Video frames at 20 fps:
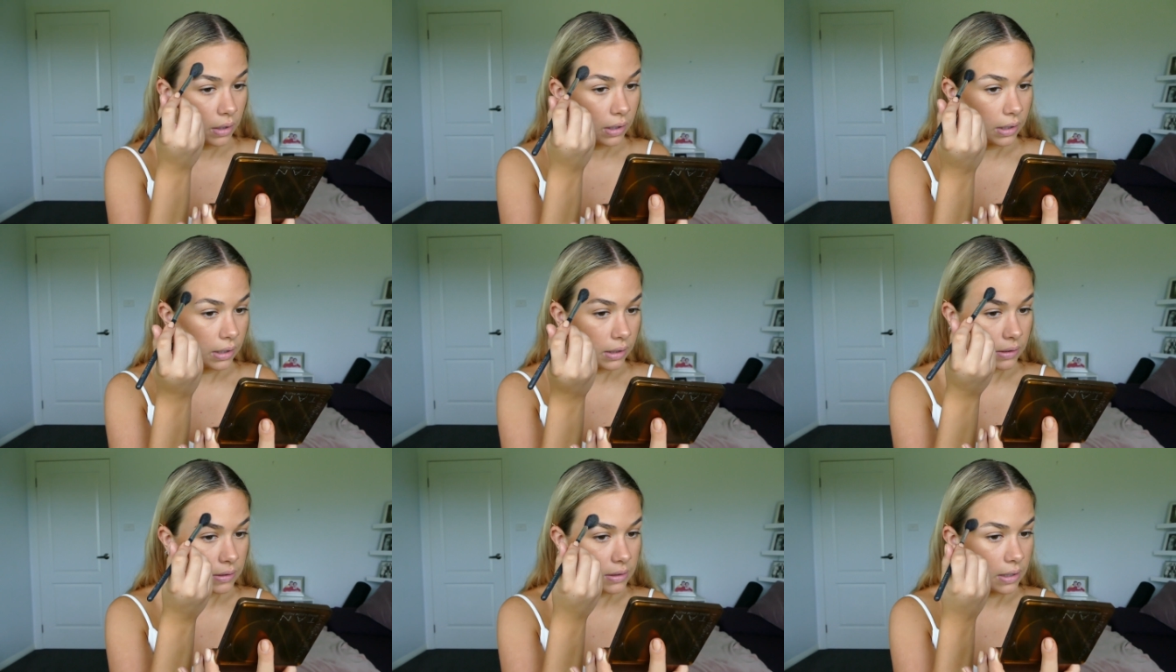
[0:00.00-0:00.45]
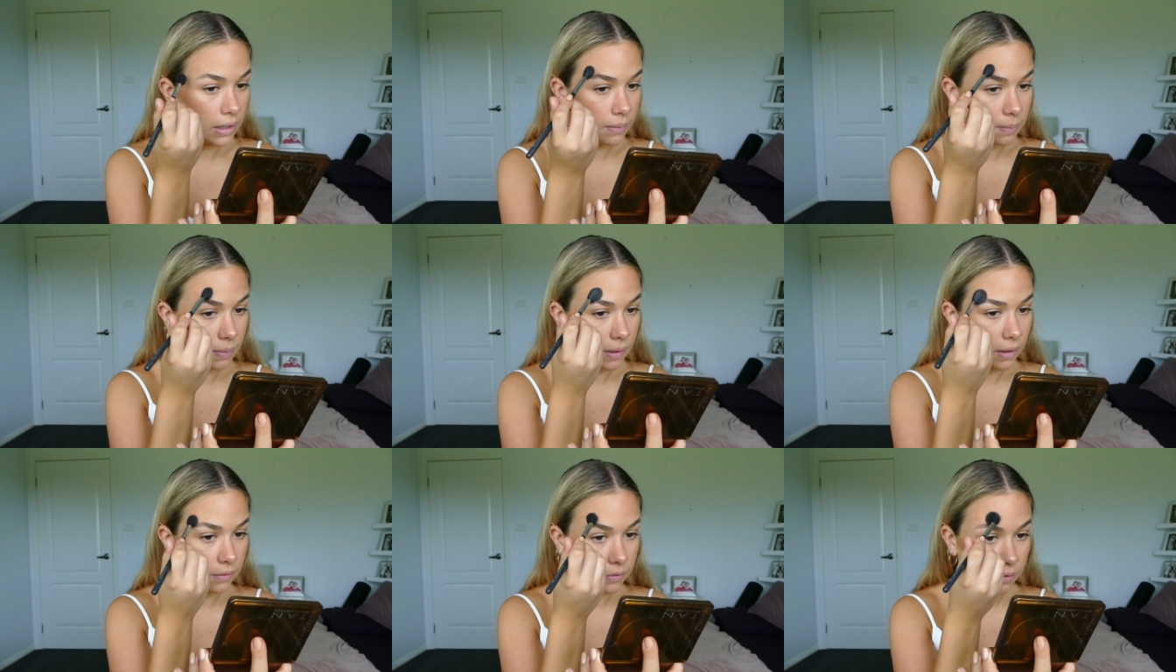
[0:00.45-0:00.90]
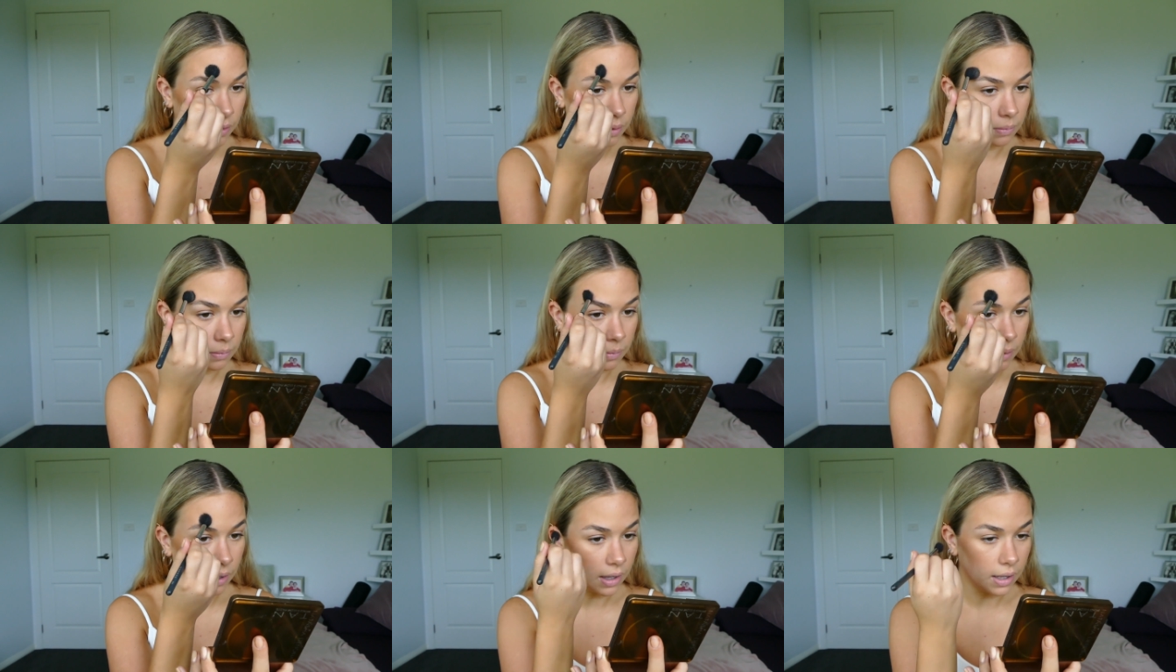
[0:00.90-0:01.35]
and above
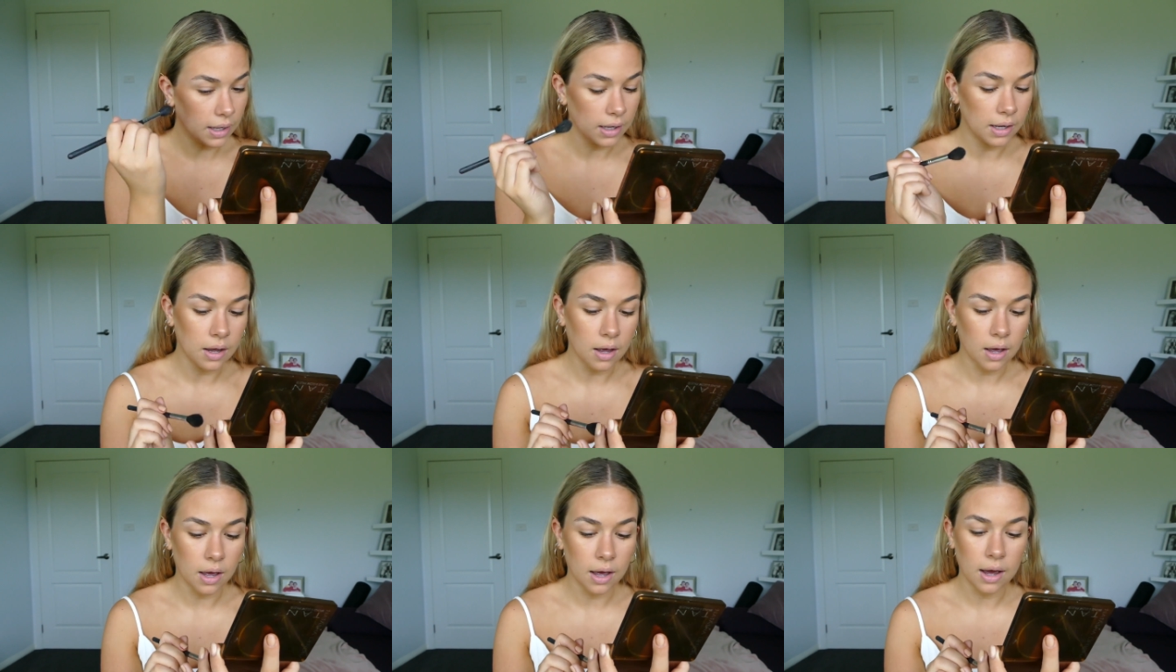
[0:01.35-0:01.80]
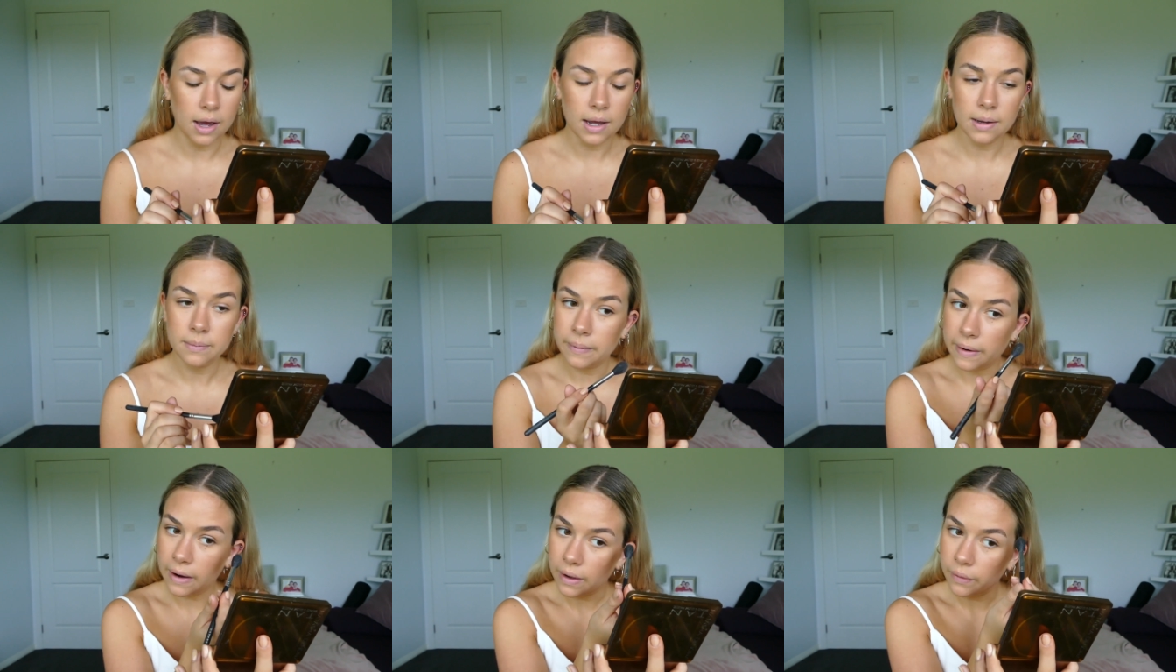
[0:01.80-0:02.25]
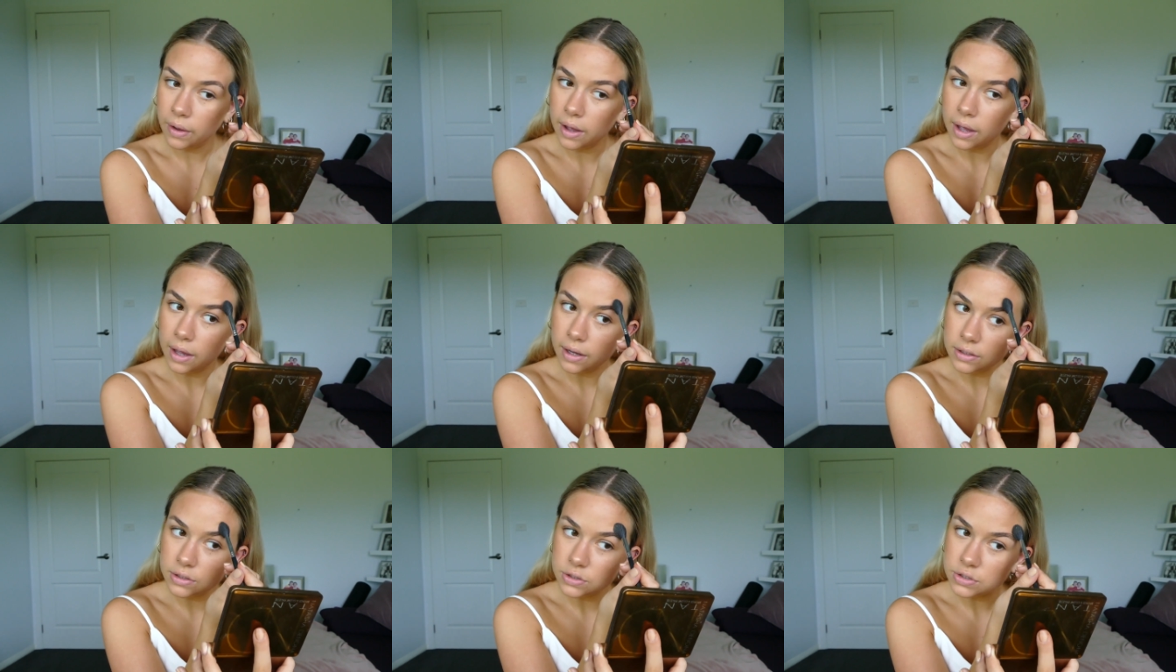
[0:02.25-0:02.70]
my eyebrow
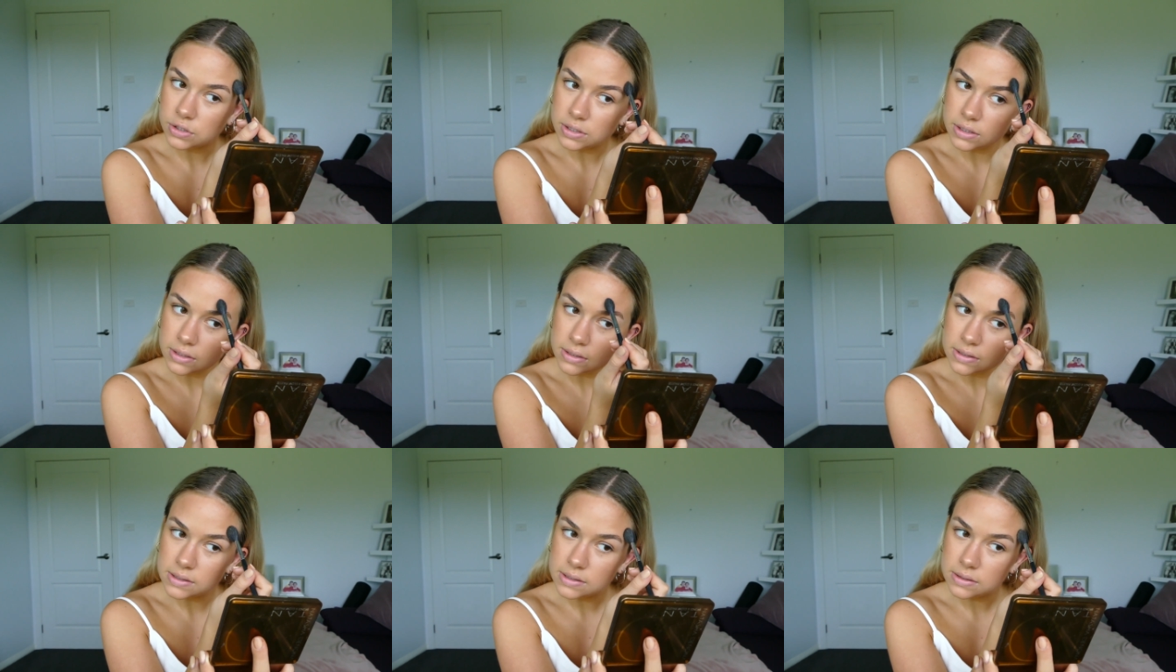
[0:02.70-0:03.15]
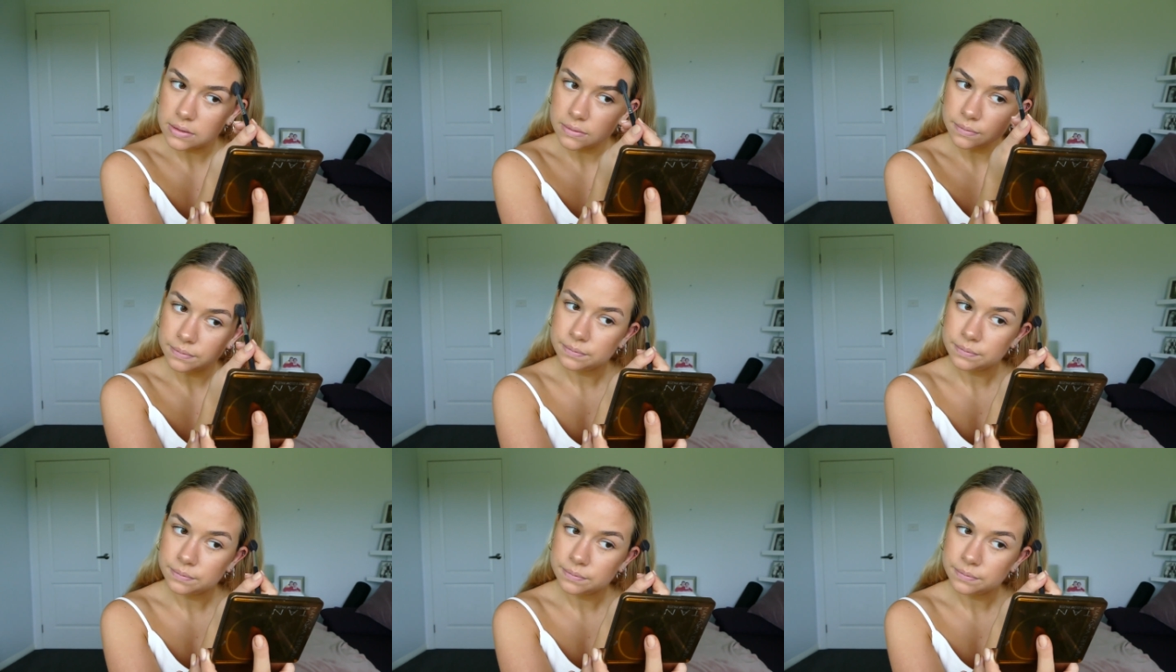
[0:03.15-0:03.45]
arches,